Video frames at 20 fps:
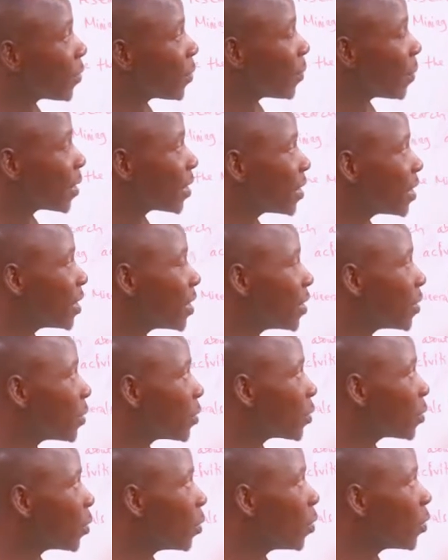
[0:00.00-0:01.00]

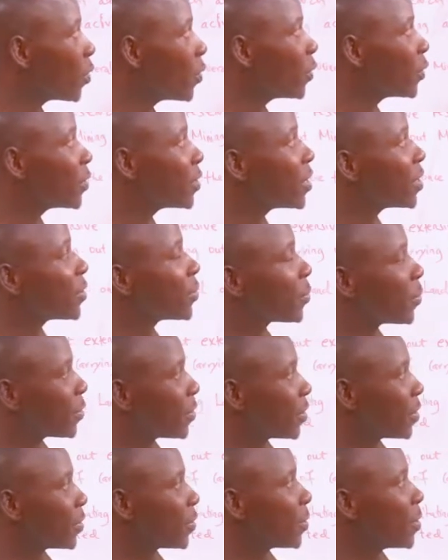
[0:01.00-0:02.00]
materials or those
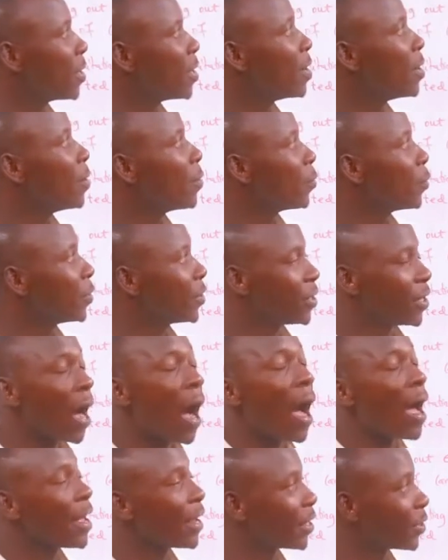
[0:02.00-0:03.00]
resources which
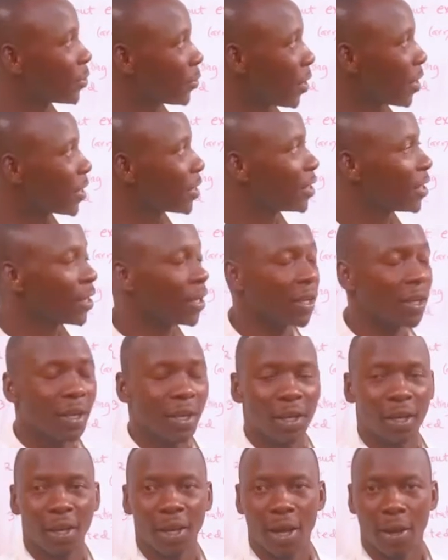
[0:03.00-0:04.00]
are extracting
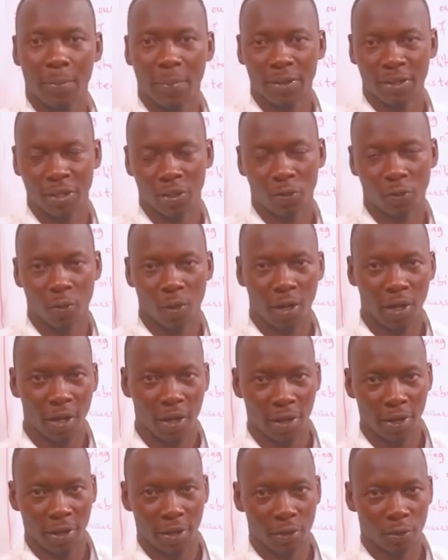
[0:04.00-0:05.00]
in a particular
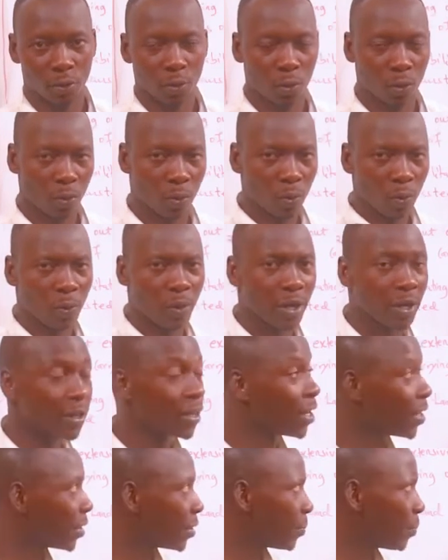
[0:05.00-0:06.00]
area. So through doing
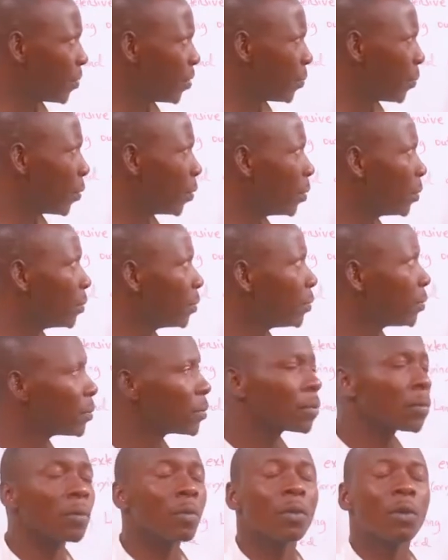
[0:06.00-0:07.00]
that, people
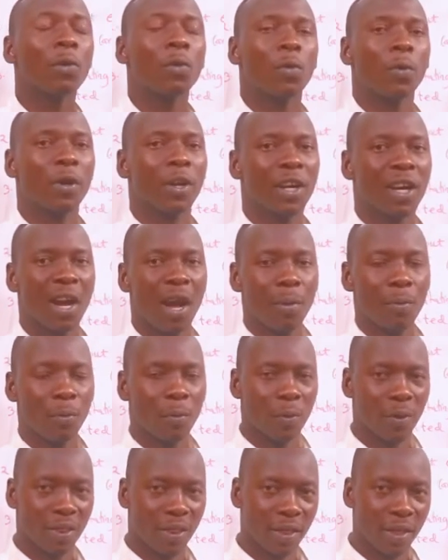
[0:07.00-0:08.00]
will
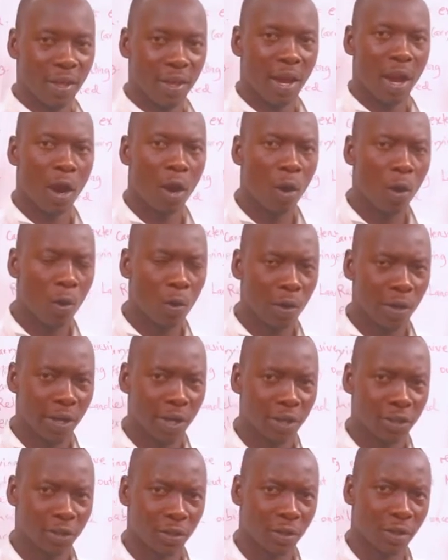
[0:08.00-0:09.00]
come with their own
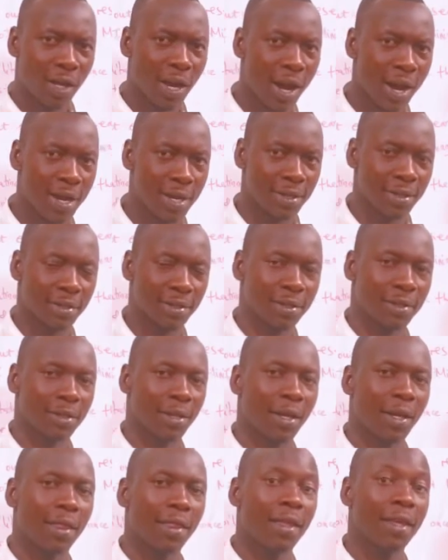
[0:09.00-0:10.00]
national
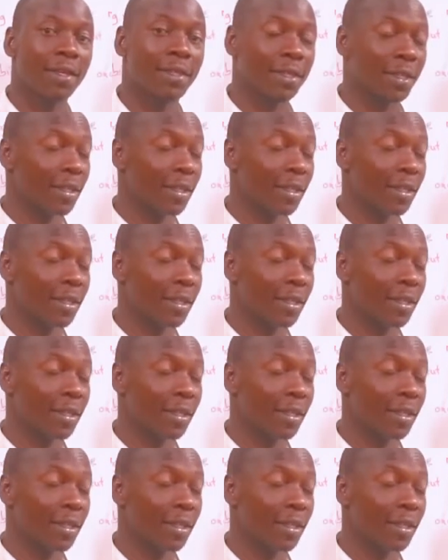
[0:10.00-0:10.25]
currency and